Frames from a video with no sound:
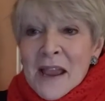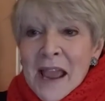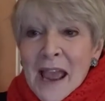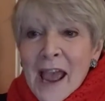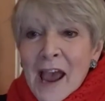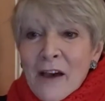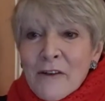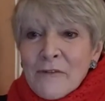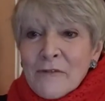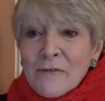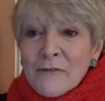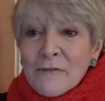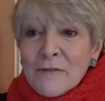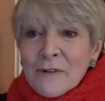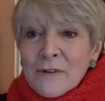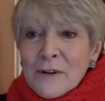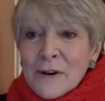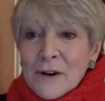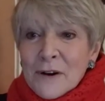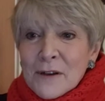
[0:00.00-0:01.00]
have
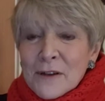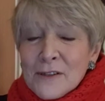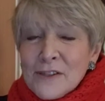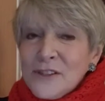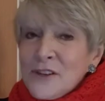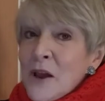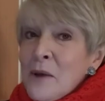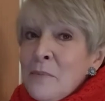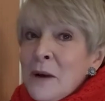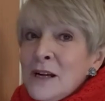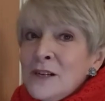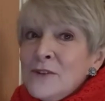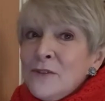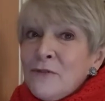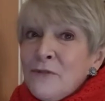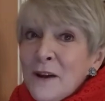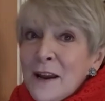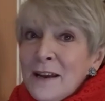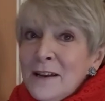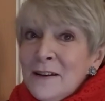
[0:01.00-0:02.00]
so much
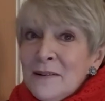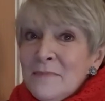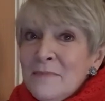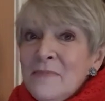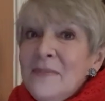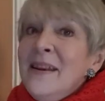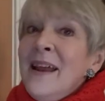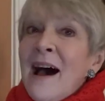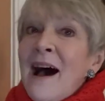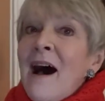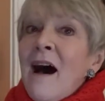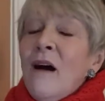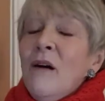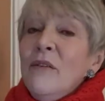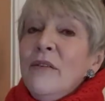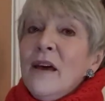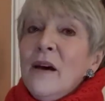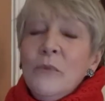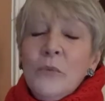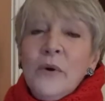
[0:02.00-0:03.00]
freedom
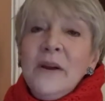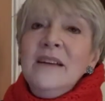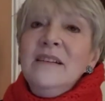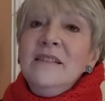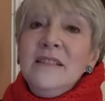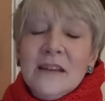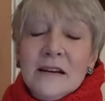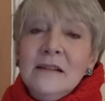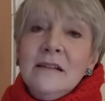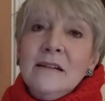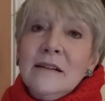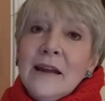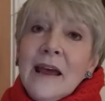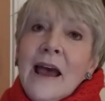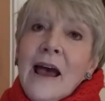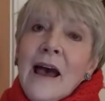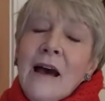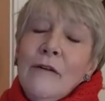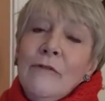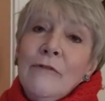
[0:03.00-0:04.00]
now that we didn't
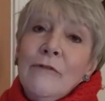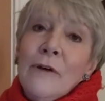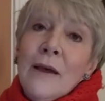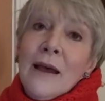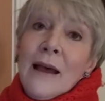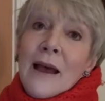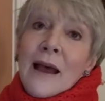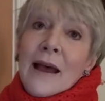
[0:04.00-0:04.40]
have,